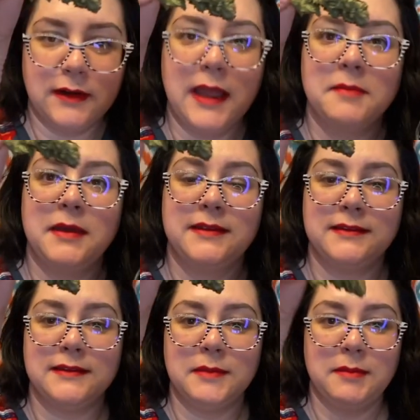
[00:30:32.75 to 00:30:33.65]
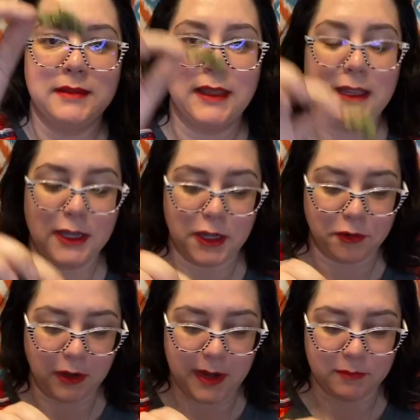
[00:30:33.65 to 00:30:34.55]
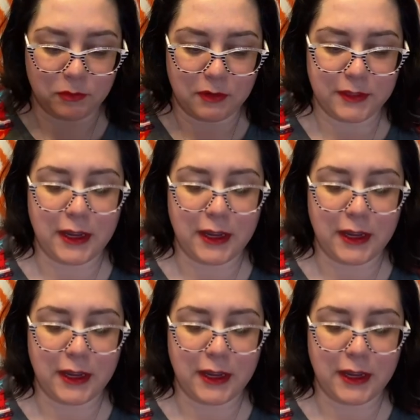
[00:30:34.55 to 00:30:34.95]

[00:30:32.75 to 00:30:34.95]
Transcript: at best is maybe like a gram's worth.